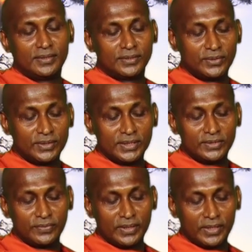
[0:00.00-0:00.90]
So this
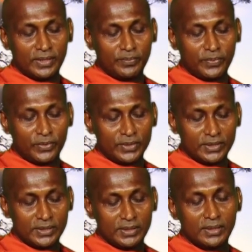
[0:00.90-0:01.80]
is very
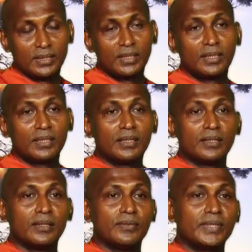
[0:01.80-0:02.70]
important.
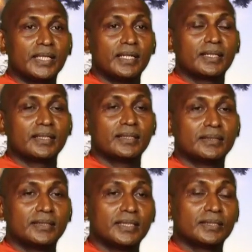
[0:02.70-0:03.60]
We can
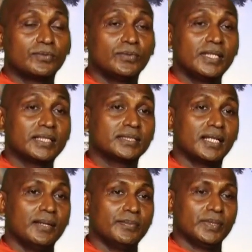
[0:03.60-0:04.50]
get a good
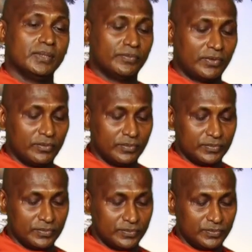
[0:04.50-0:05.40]
example from
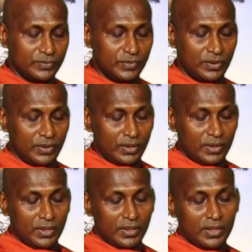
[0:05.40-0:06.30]

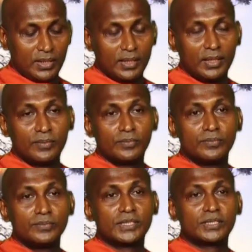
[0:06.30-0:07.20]

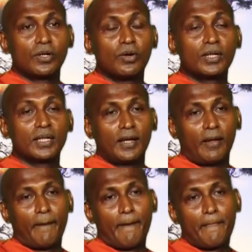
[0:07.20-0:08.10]
Mr. Honda.
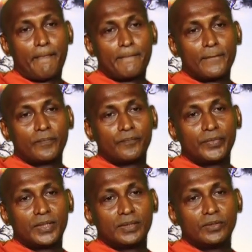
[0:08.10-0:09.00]

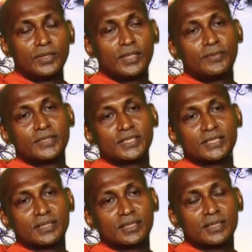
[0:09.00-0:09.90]
Honda
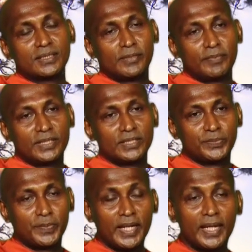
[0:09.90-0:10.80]
was a Japanese
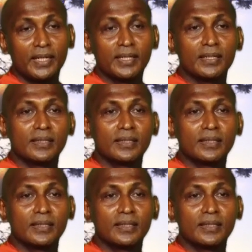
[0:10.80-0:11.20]
man.